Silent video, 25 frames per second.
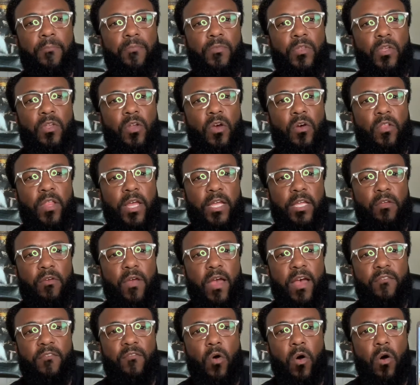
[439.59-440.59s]
you know, like you
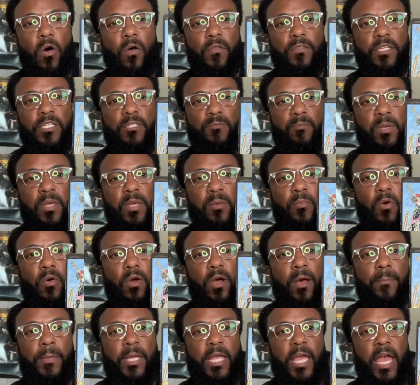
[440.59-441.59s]
have all these people
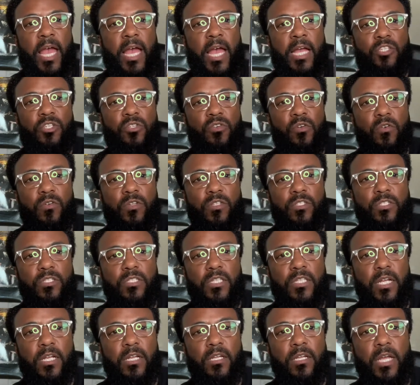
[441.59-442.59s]
coming at you, and it's just
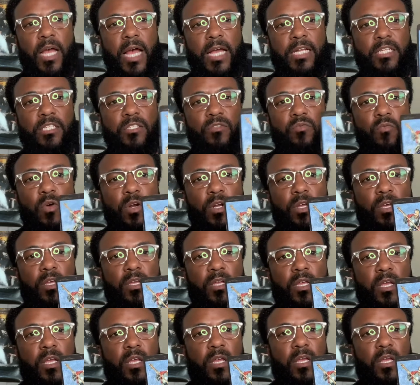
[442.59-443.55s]
like, I just want to